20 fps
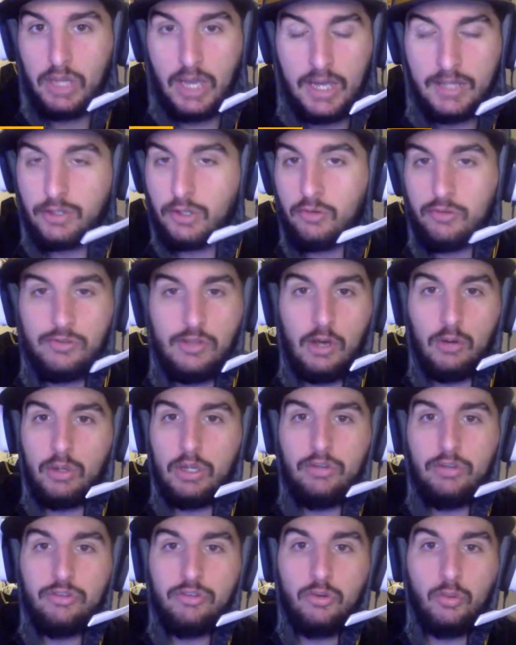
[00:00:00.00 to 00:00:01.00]
And there's no
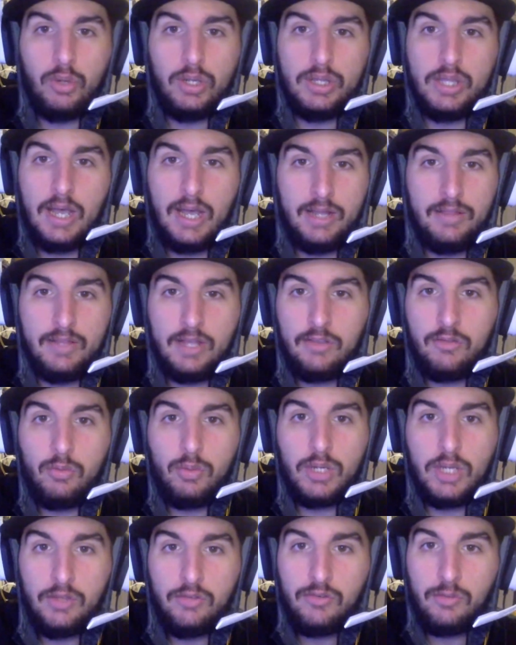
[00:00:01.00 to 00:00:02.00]
issue in that. That's
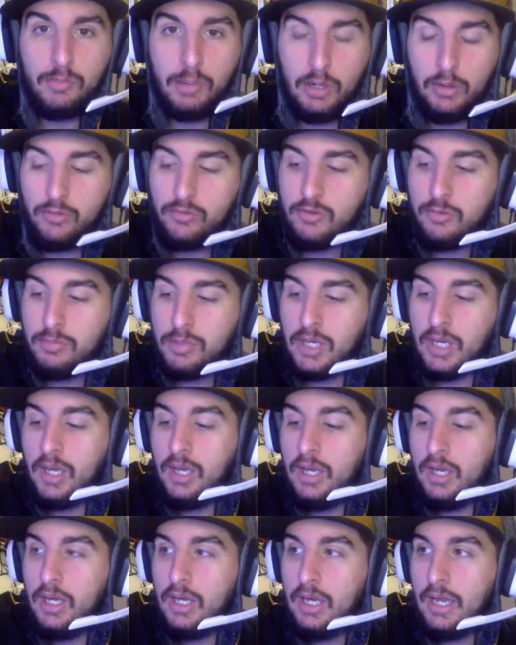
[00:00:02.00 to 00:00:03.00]
what he's supposed to be.
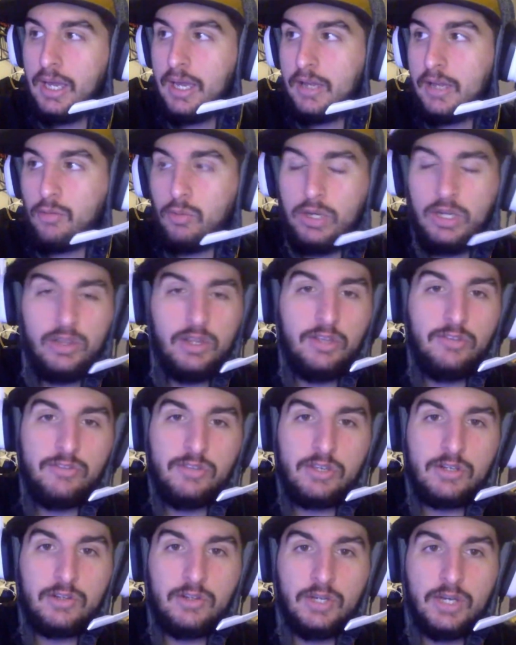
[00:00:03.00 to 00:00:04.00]
And
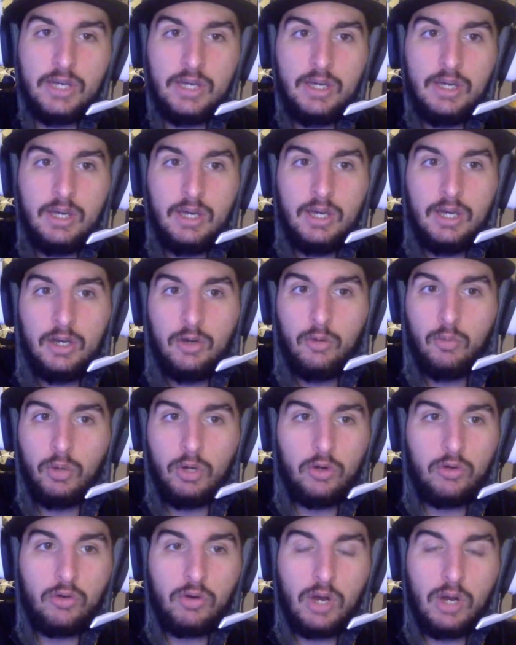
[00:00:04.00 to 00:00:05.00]
realistically,
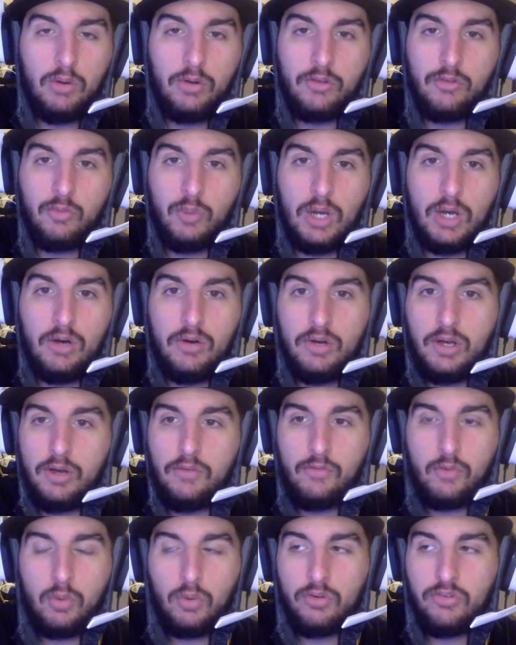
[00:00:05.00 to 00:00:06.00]
Wil Crowe as well,
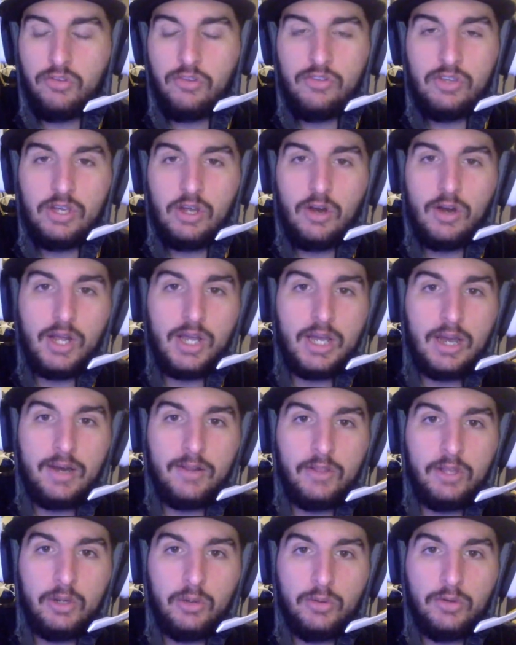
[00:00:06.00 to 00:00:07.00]
of course, his ERA got
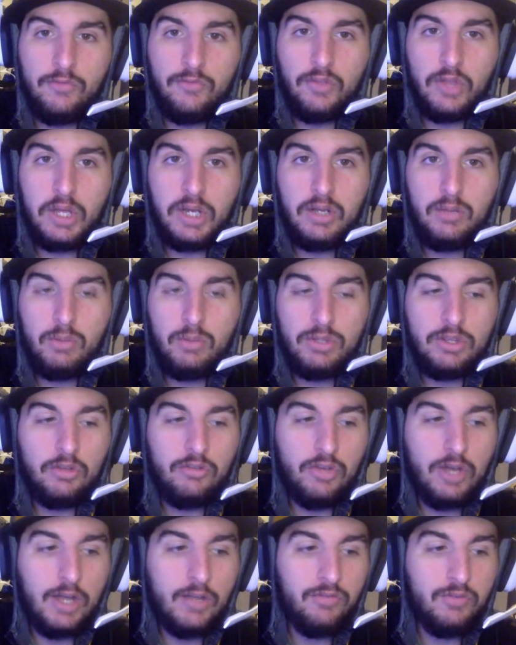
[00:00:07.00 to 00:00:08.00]
a little inflated with the
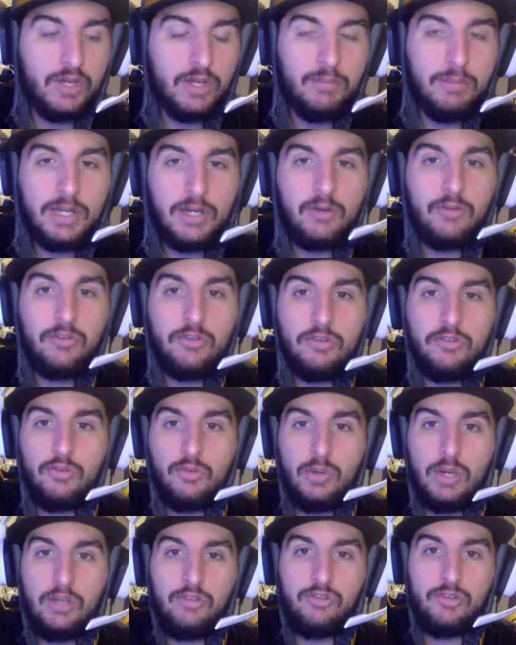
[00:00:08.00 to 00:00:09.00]
Josh Van Meter
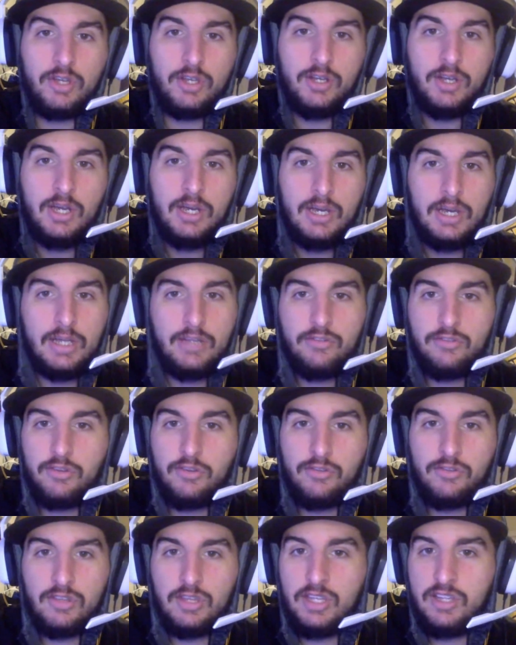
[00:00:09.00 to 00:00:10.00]
situation. It's
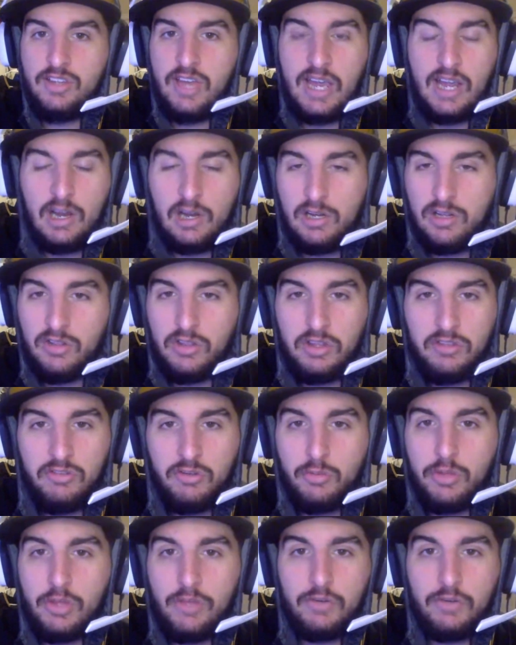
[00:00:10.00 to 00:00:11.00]
just inherently
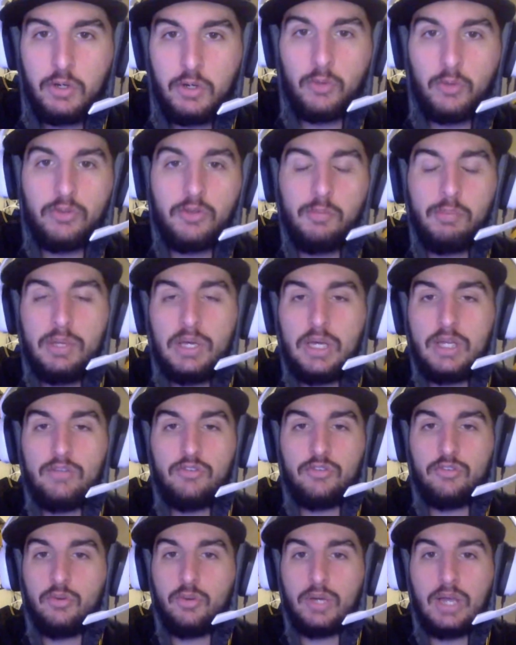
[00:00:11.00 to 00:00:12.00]
too difficult to
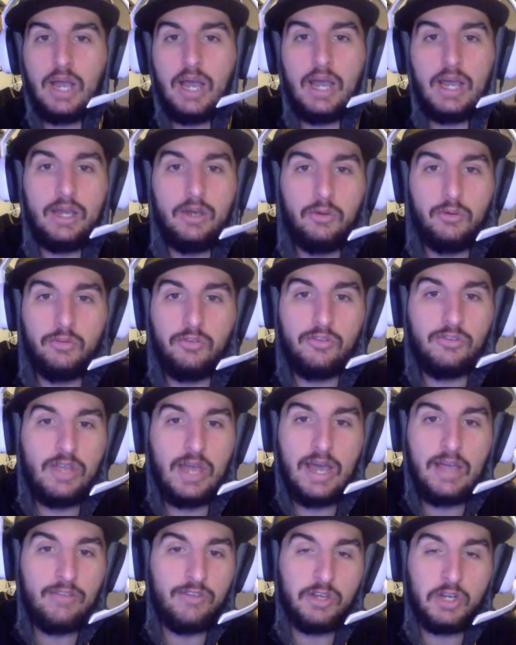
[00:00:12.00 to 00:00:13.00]
pitch to a guy who just
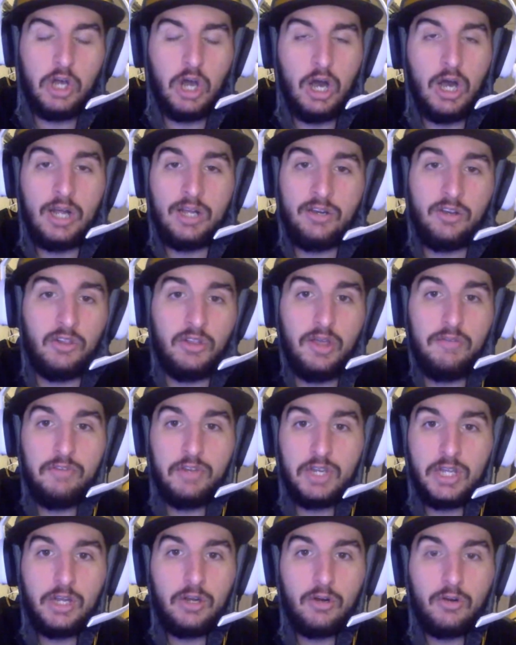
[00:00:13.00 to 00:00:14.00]
hasn't caught in
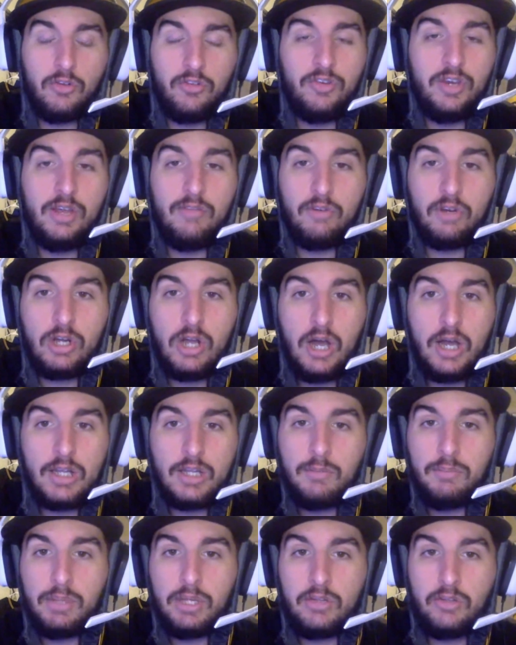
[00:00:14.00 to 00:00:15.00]
11 years and never caught at
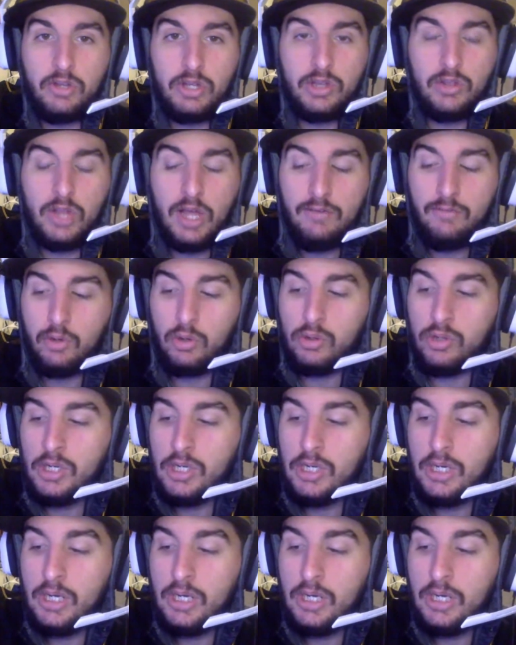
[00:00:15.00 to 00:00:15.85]
the big league level.